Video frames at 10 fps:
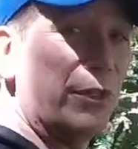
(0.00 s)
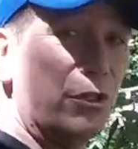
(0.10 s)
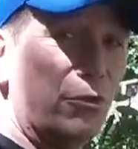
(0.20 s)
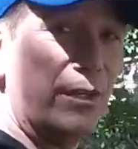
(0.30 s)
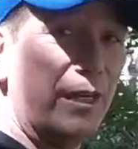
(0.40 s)
a
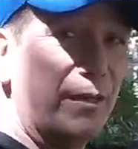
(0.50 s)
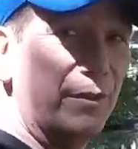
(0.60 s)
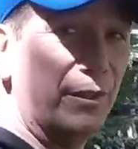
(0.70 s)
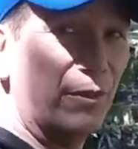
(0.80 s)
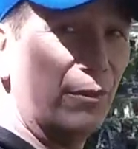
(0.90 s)
stream
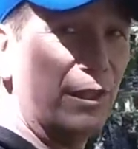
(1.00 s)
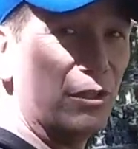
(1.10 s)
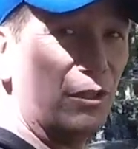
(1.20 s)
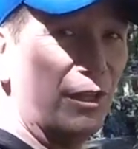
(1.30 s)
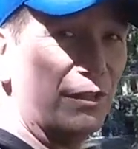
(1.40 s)
that runs
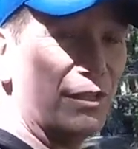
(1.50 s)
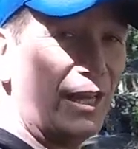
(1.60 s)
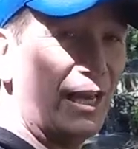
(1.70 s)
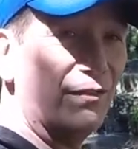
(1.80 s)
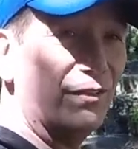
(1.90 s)
along the
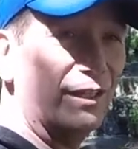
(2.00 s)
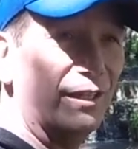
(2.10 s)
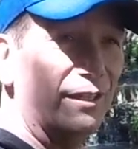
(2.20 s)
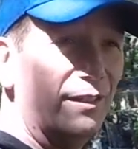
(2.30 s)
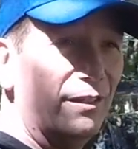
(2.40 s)
side of it.
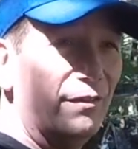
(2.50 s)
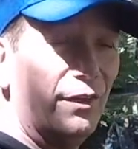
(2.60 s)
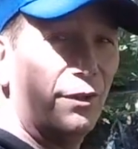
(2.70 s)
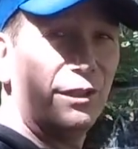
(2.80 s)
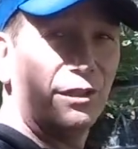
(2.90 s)

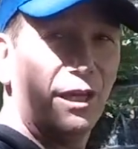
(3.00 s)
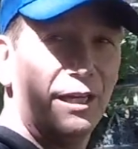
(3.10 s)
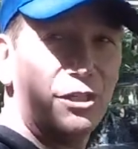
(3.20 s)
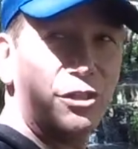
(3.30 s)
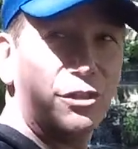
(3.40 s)
Very
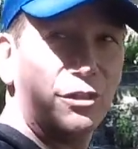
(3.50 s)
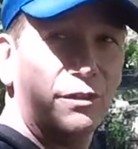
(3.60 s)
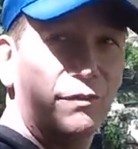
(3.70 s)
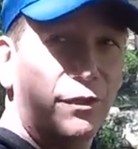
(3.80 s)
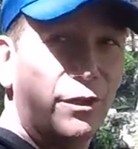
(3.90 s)
lush,
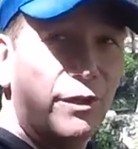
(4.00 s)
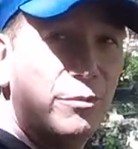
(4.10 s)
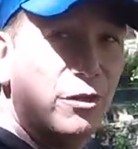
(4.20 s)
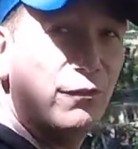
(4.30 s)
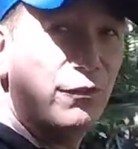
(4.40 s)
very
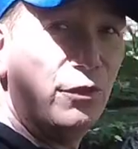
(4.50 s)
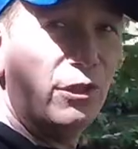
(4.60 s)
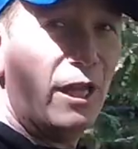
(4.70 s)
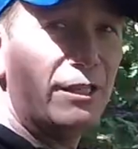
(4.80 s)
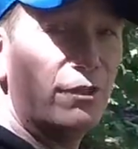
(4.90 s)
beautiful,
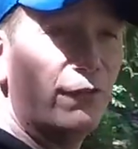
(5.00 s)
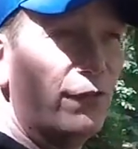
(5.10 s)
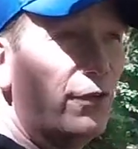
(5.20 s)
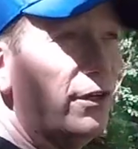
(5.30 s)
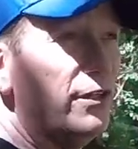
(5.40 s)
lots of
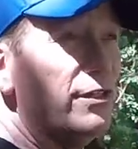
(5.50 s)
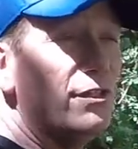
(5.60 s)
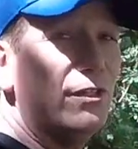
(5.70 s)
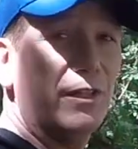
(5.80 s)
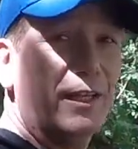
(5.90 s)

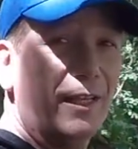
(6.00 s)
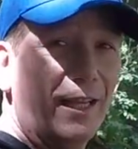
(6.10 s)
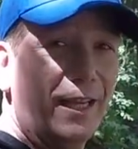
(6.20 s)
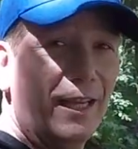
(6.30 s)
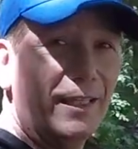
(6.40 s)
ferns,
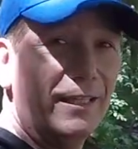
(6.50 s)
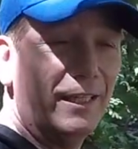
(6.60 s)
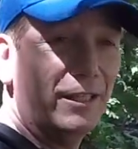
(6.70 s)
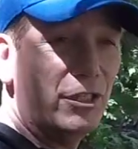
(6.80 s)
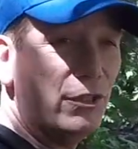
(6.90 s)
and
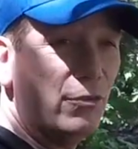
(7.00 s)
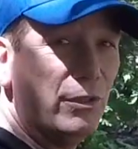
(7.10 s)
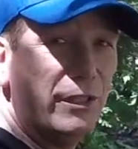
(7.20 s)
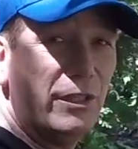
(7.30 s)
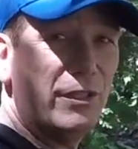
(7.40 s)
just a
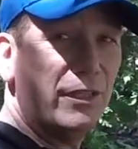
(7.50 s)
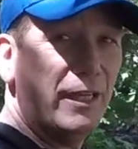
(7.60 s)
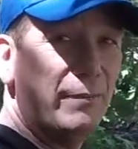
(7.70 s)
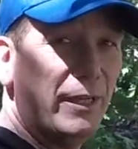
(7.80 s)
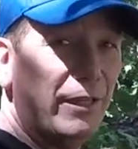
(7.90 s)
really good
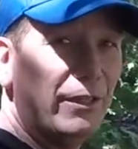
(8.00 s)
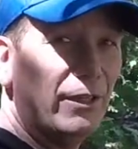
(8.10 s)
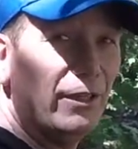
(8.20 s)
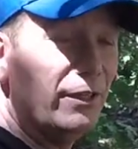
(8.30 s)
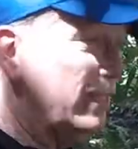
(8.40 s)
time out
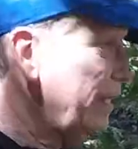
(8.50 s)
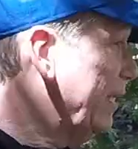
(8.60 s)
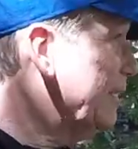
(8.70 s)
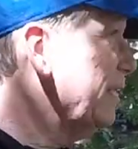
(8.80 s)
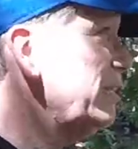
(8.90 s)
here.
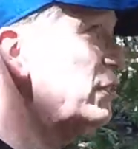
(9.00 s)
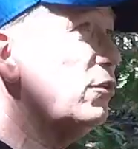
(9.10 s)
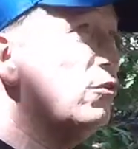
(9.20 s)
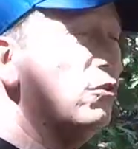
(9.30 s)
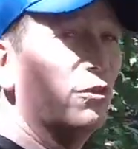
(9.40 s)
It's nice
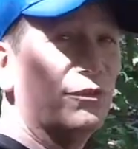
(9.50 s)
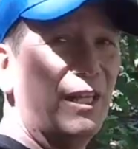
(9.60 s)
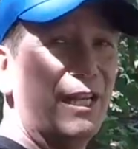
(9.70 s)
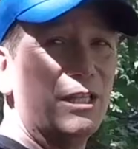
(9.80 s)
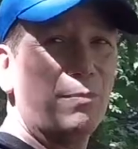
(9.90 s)
and cool.
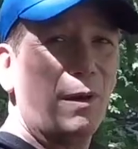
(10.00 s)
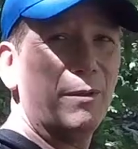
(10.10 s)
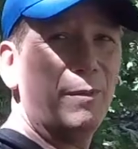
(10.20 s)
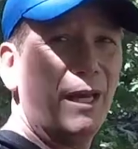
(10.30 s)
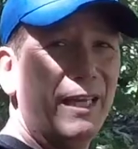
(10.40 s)
Today it's probably
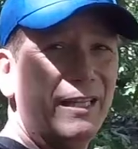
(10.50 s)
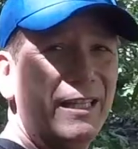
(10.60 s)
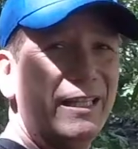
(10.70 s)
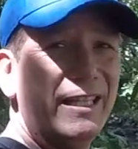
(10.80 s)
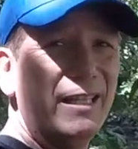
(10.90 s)
about
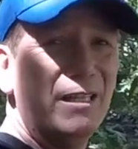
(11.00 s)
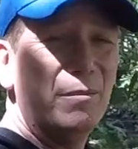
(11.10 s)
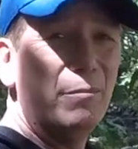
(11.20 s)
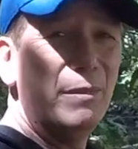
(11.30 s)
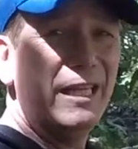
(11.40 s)
in the
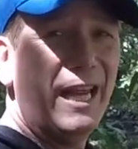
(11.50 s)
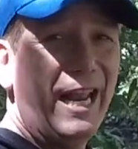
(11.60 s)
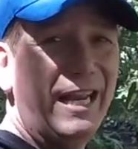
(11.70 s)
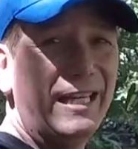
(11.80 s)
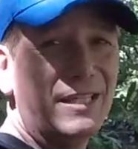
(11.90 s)

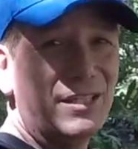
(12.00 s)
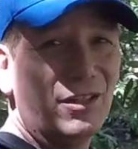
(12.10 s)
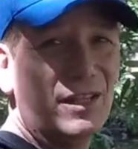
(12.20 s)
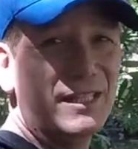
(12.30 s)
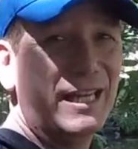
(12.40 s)
mid-80s in
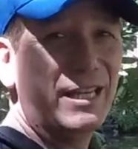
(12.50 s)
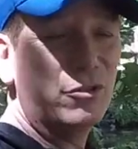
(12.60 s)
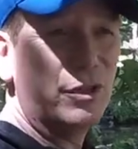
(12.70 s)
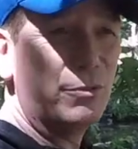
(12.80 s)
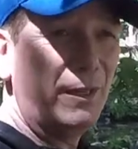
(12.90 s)
Los
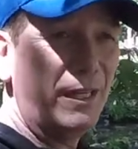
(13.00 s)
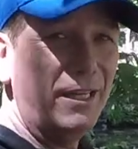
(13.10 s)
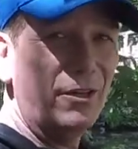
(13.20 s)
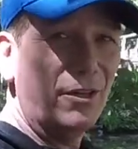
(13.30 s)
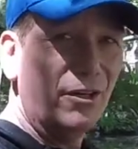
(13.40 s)
Angeles, but
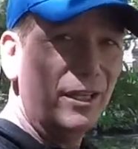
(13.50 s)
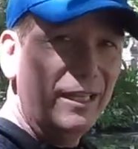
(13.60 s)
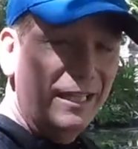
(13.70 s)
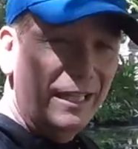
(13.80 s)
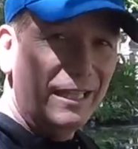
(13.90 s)
here
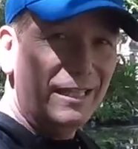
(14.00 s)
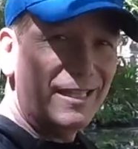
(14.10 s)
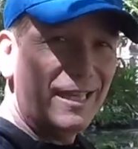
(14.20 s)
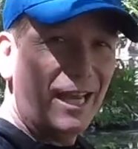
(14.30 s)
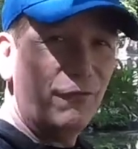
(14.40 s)

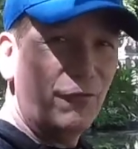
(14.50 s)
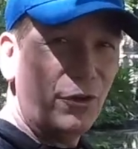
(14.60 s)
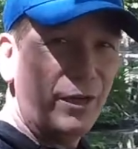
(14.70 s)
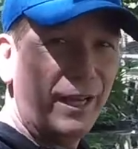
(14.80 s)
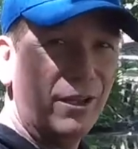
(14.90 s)
inside
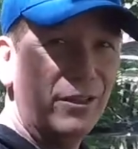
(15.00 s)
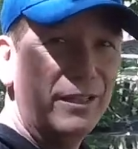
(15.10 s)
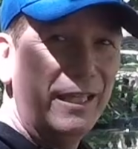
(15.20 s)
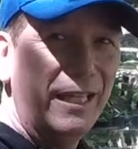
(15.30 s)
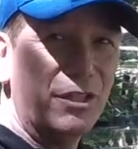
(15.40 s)
Ferndale,
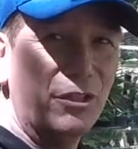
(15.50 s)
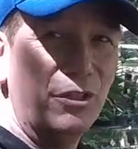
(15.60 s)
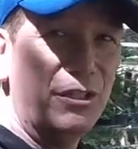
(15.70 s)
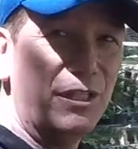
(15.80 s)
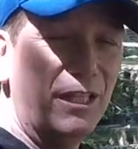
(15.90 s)
it's a
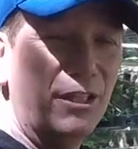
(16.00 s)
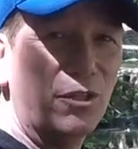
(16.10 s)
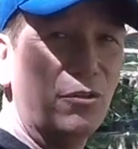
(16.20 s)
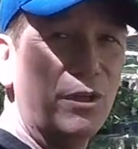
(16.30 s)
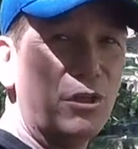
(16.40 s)
good 10
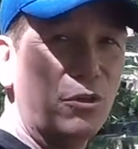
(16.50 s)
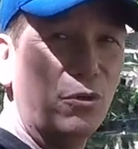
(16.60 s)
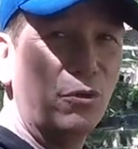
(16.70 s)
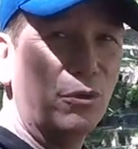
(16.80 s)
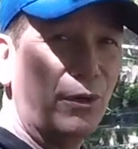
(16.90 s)
degrees
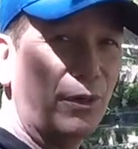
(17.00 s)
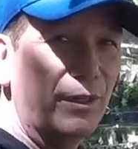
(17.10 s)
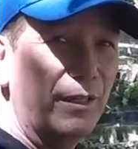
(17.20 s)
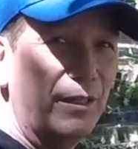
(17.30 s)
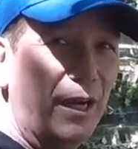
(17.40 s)
cooler,
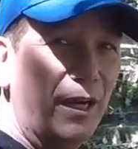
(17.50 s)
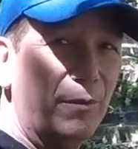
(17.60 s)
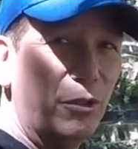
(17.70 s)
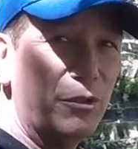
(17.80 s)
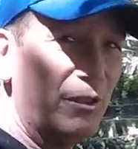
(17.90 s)

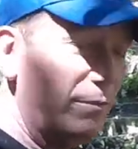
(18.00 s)
mostly